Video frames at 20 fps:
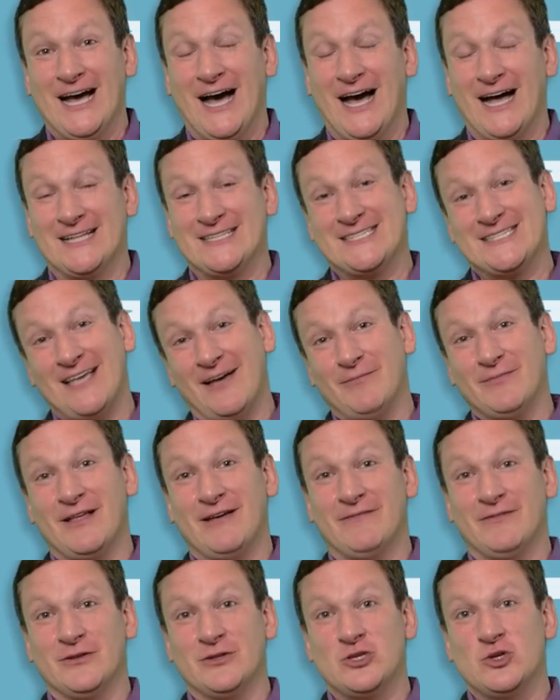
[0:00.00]
On some
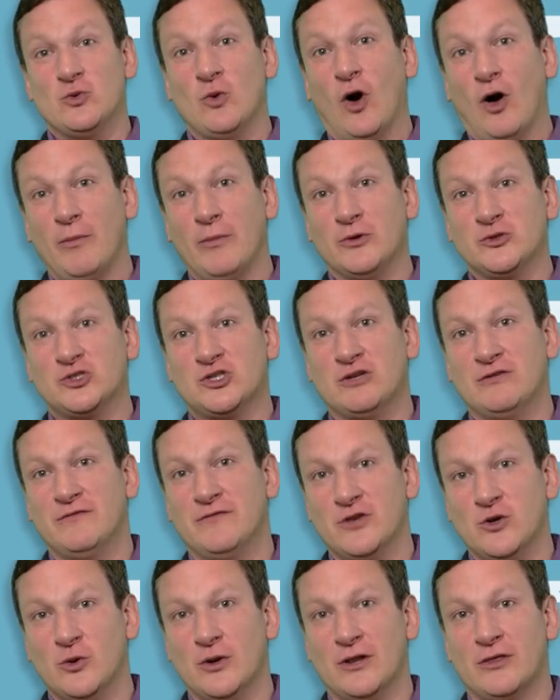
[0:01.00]
level, you almost can
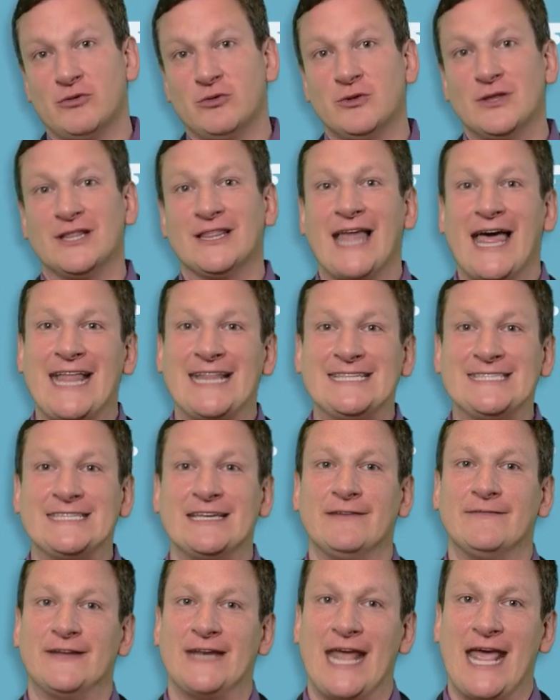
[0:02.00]
view it through the lens of an